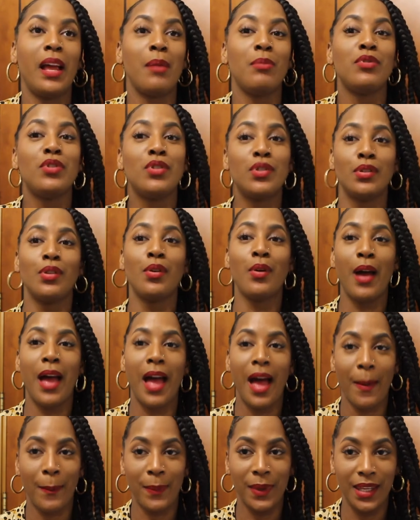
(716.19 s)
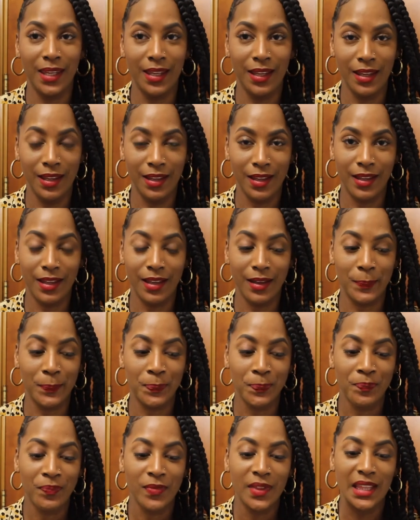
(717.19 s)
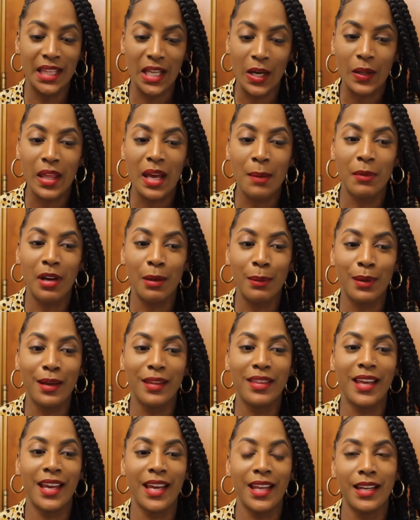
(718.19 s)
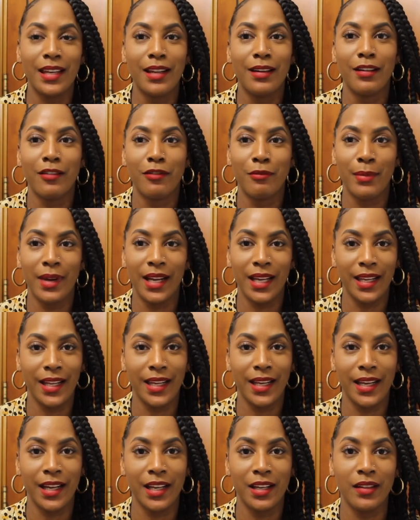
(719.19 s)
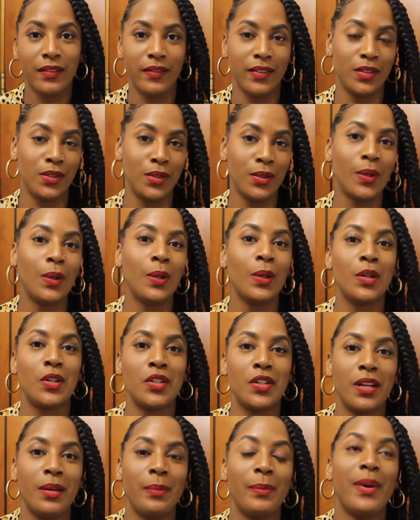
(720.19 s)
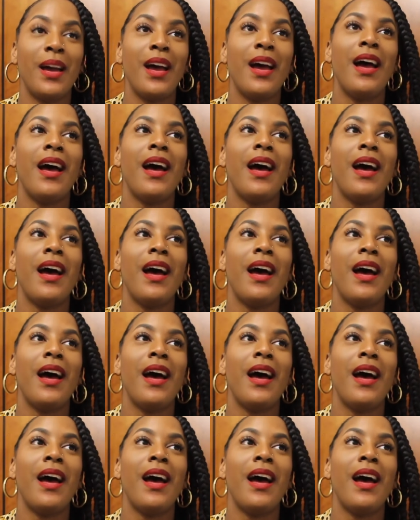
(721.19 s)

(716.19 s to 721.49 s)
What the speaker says: I'm so happy now that I'm coming at the ending of my like kind of solo trip.